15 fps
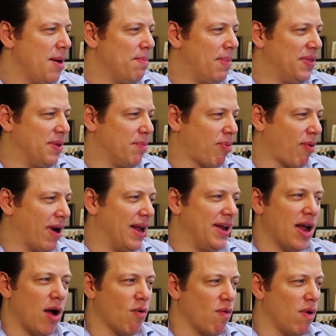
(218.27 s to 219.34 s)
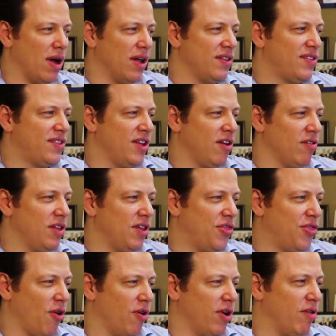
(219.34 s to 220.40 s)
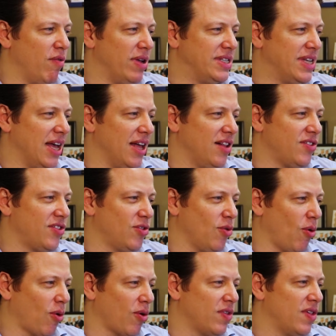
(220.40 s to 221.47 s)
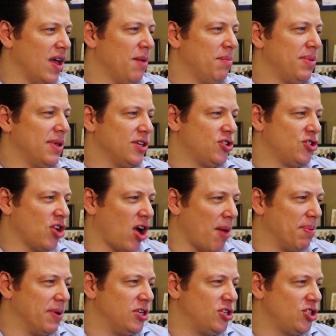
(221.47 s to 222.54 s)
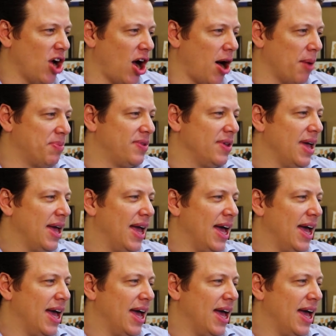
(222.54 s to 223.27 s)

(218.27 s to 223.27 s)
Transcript: but the brand now runs nearly 30 retail stores plus shop-in-shops